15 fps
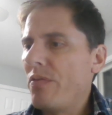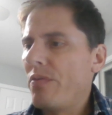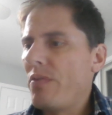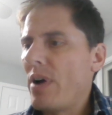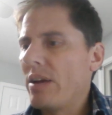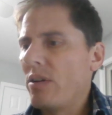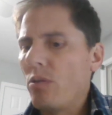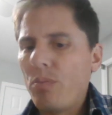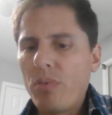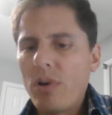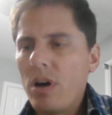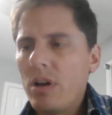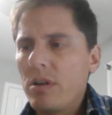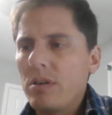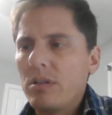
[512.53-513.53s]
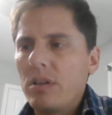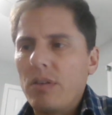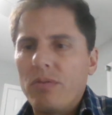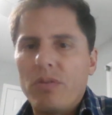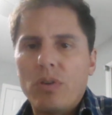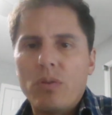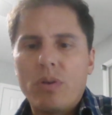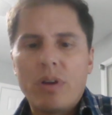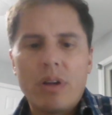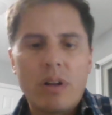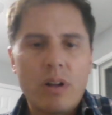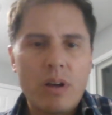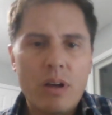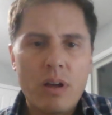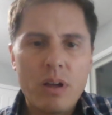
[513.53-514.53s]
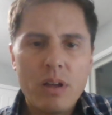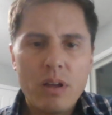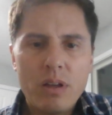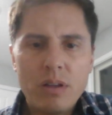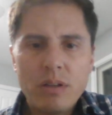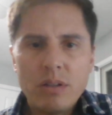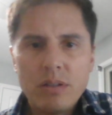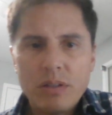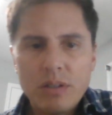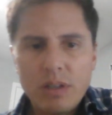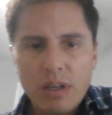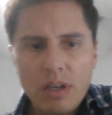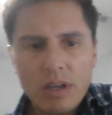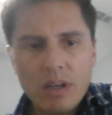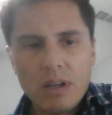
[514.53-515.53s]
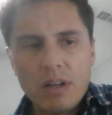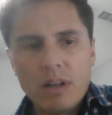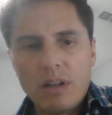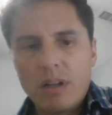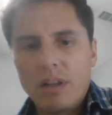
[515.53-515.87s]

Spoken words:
final product. If you can see it